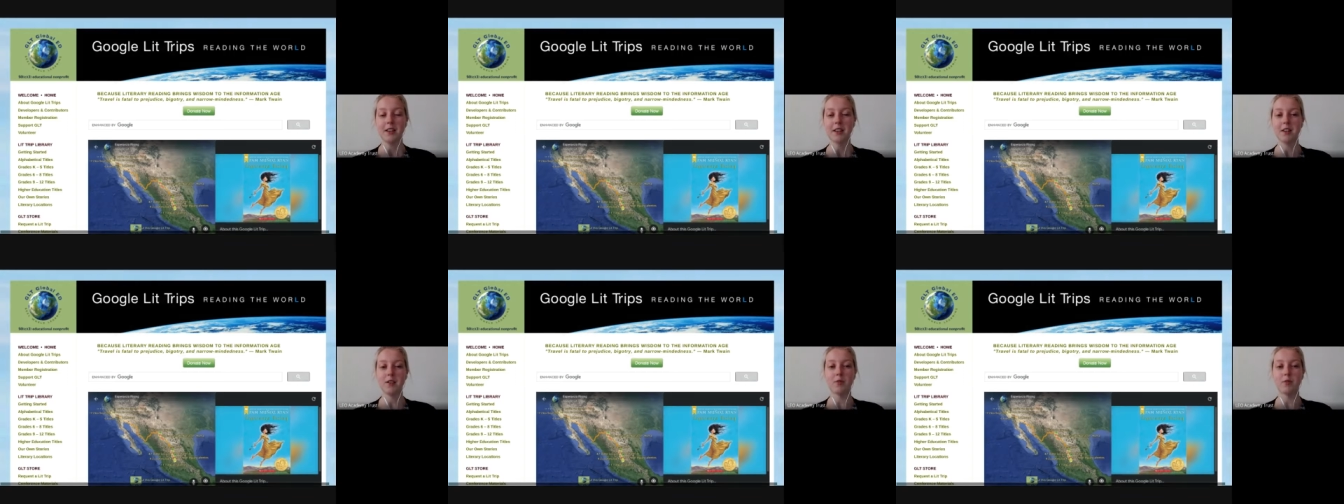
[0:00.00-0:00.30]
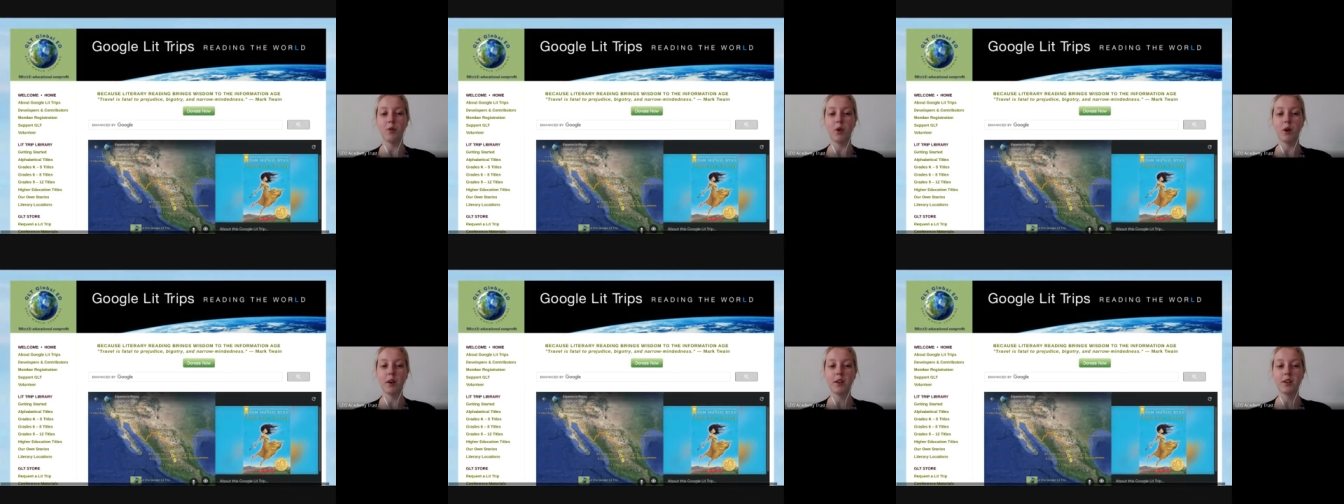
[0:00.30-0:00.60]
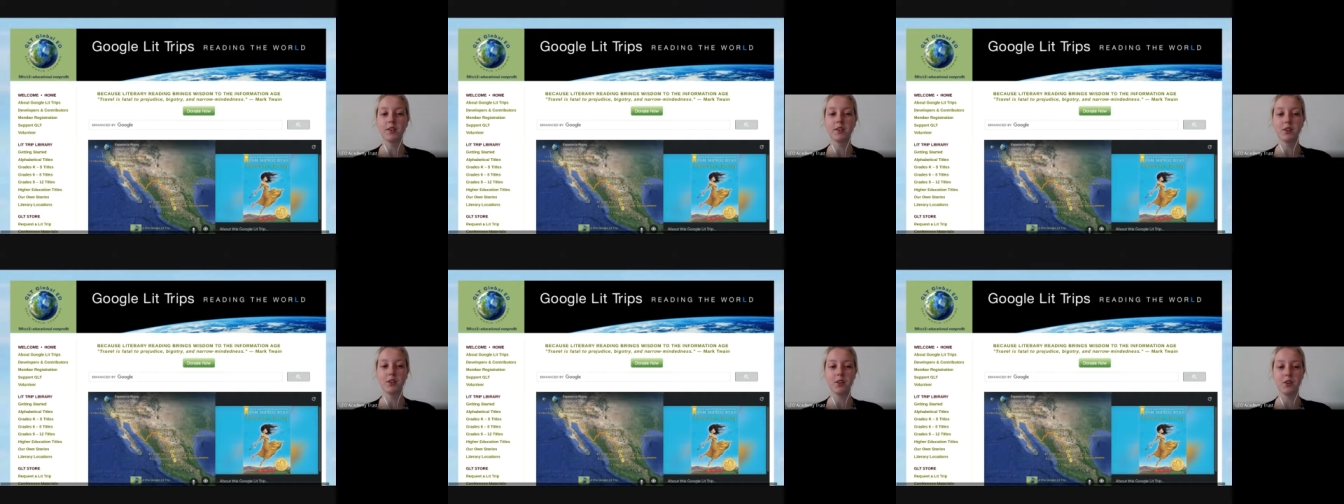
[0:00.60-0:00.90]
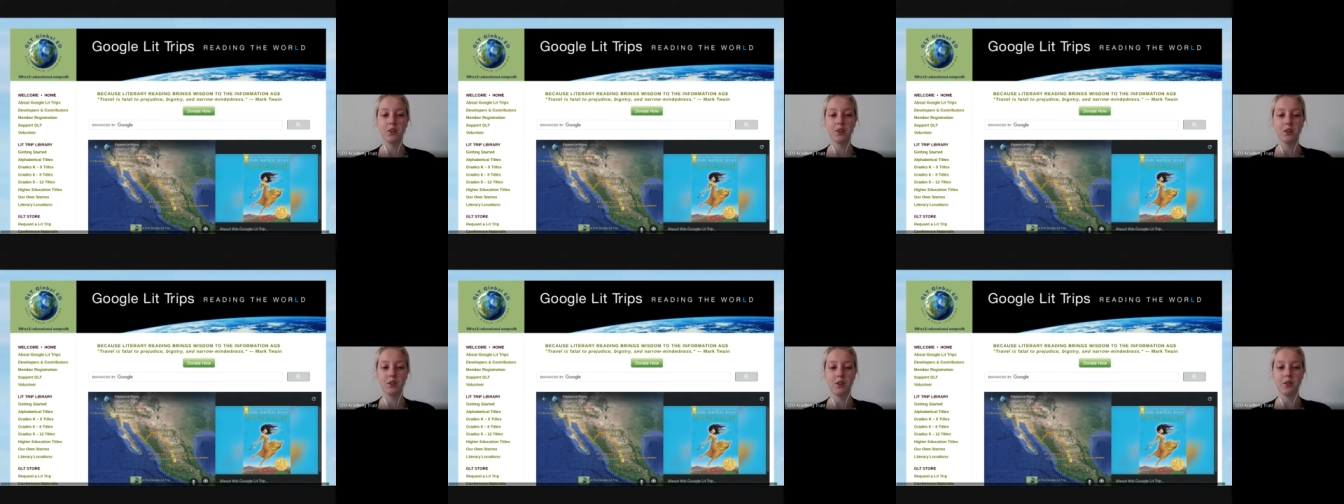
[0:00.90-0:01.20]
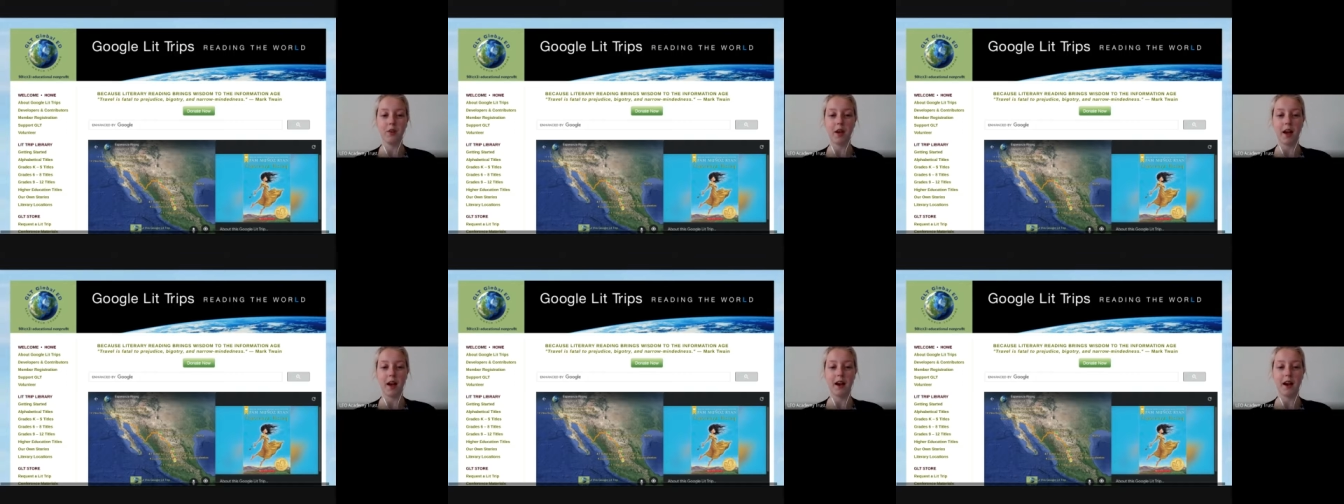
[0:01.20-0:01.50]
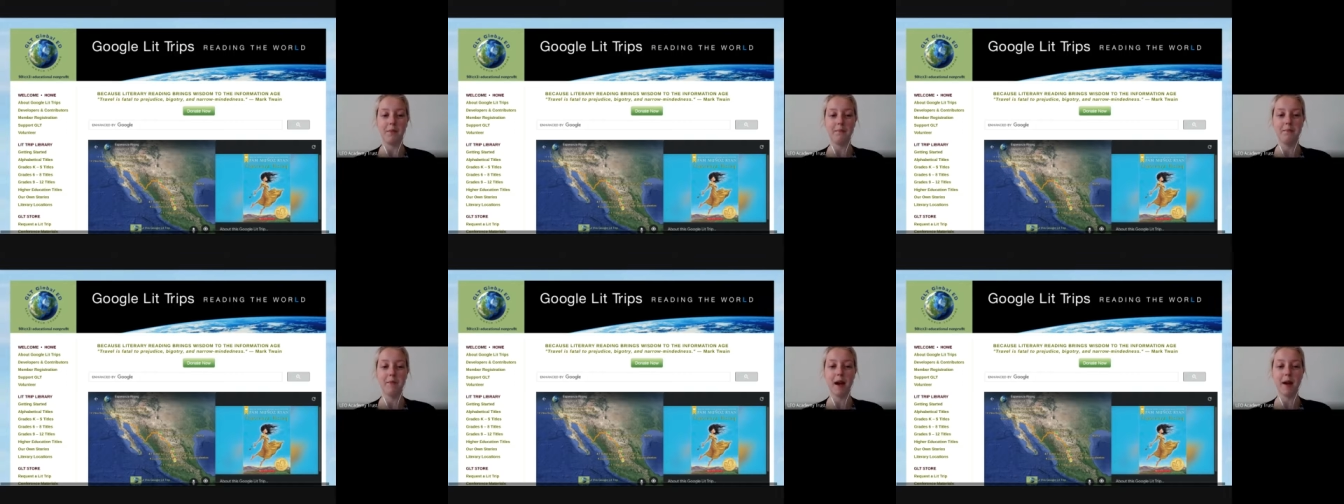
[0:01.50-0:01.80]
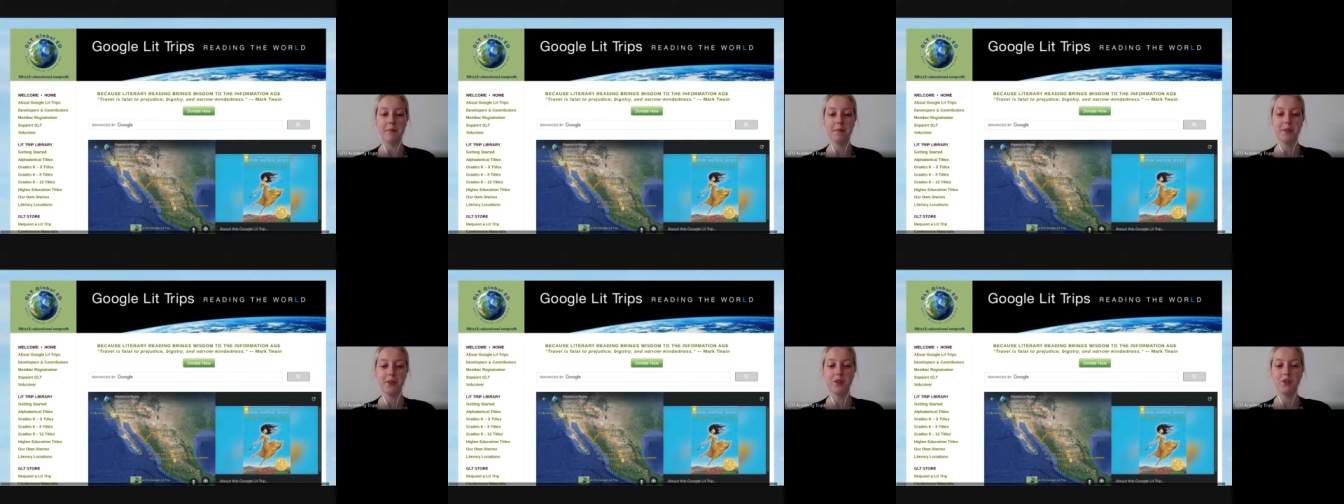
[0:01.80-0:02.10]
that wanted to uh,
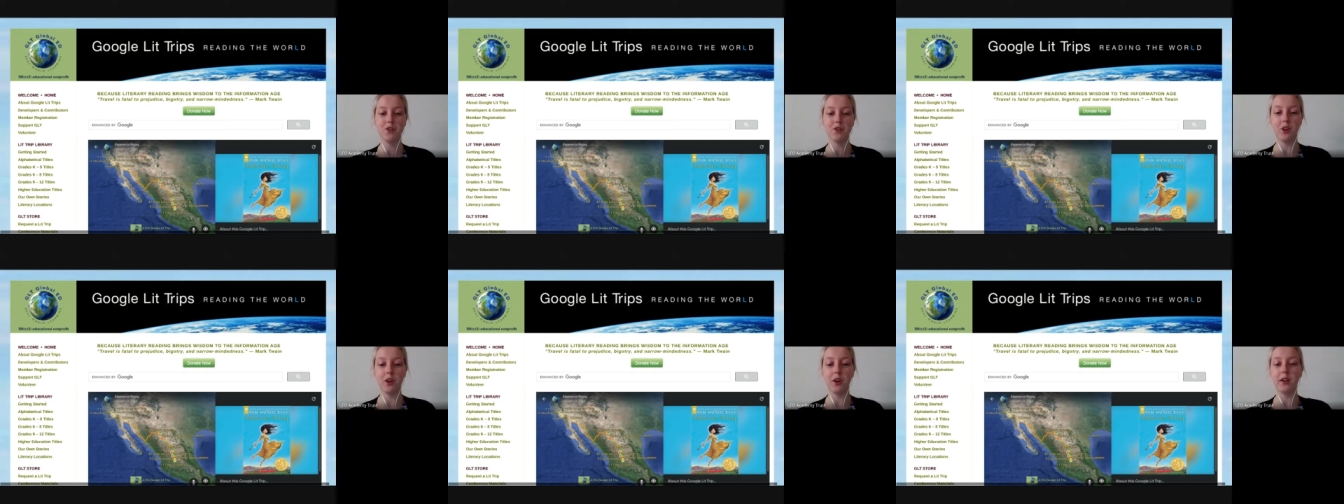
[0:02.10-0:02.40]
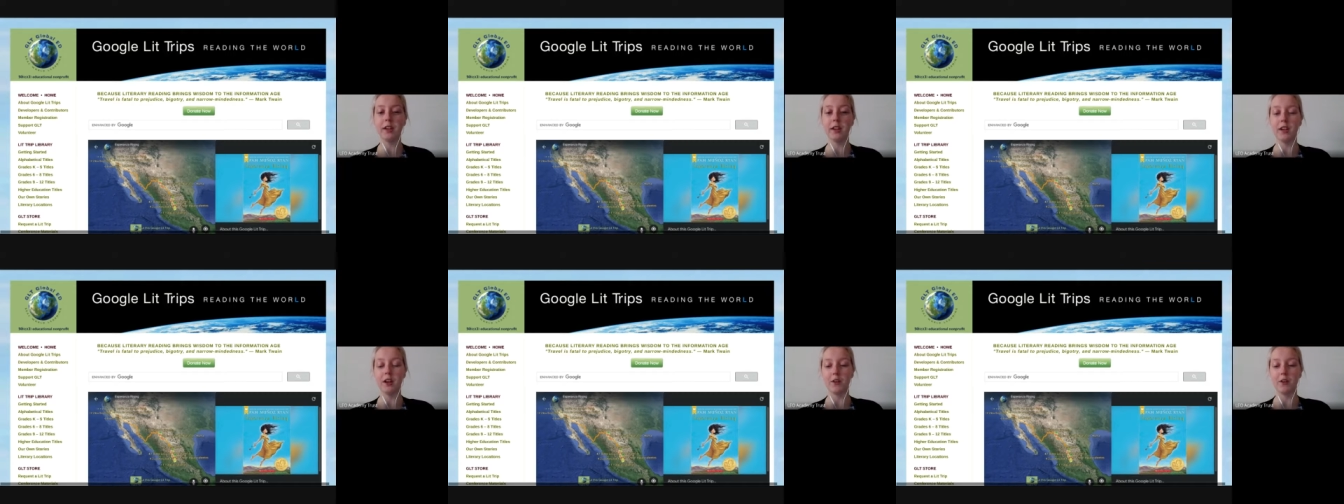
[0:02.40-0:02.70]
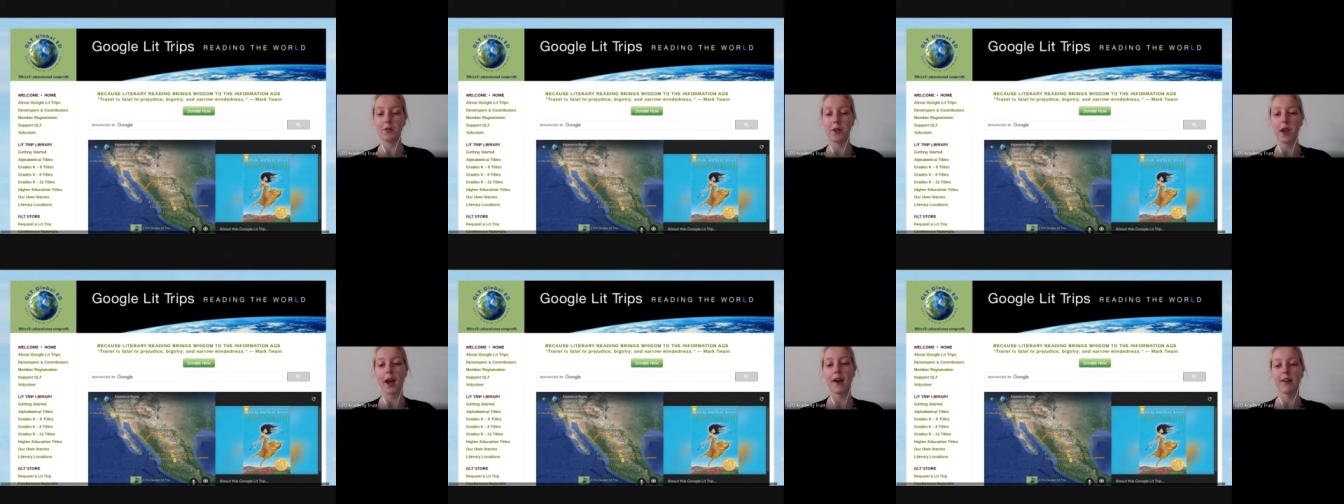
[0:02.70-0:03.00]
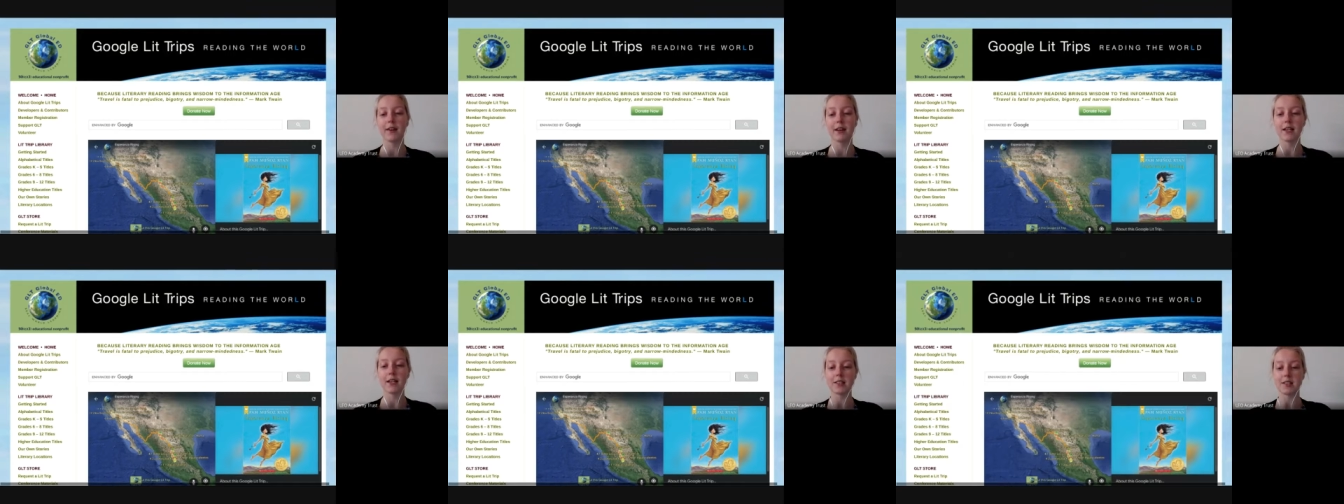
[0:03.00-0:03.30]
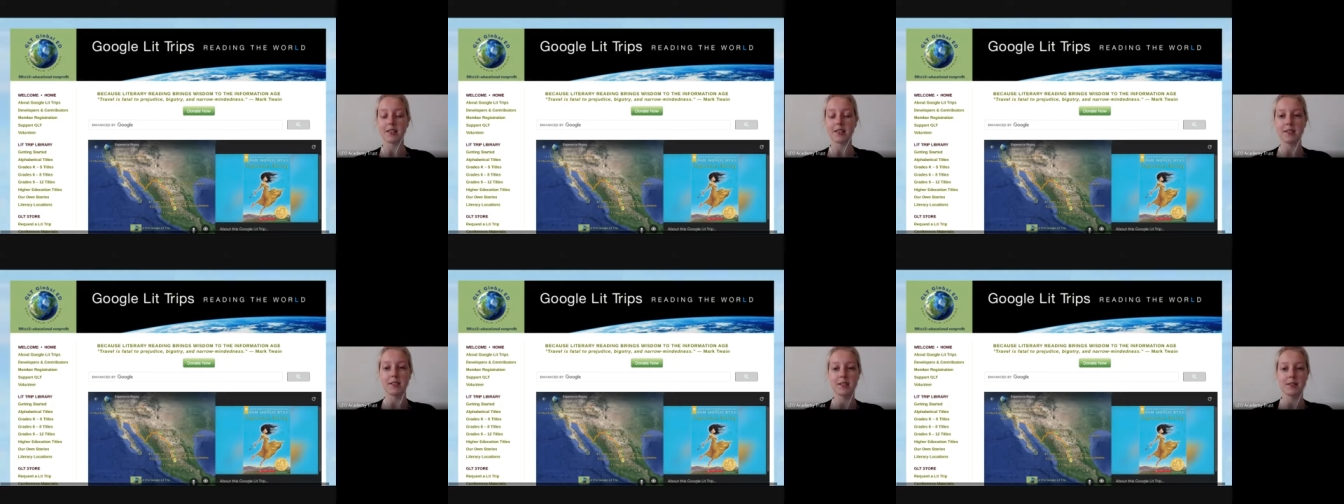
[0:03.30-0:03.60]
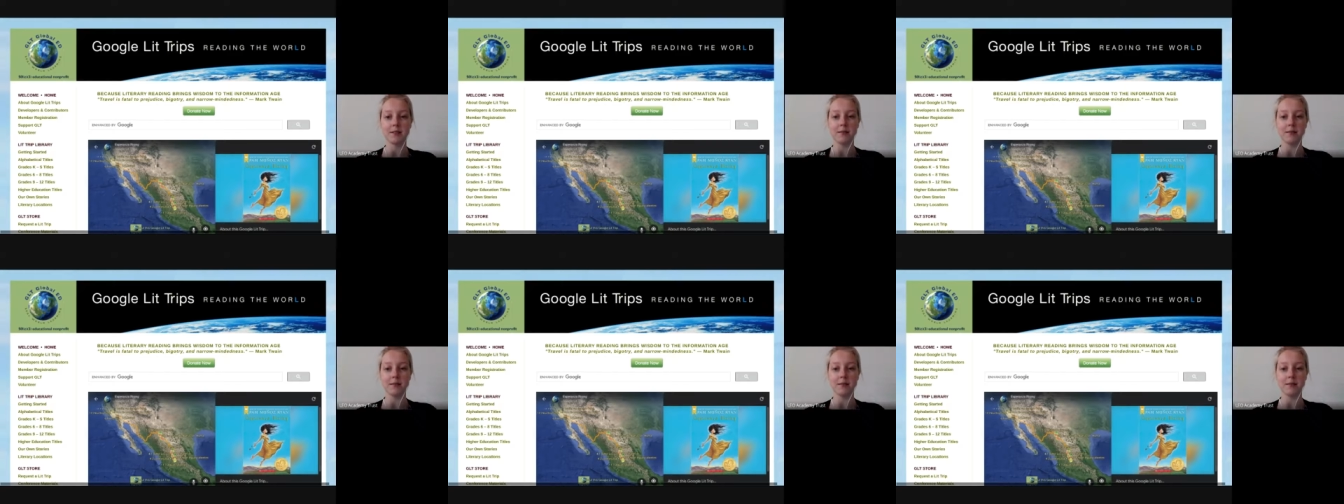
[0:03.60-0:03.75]
map the journey of characters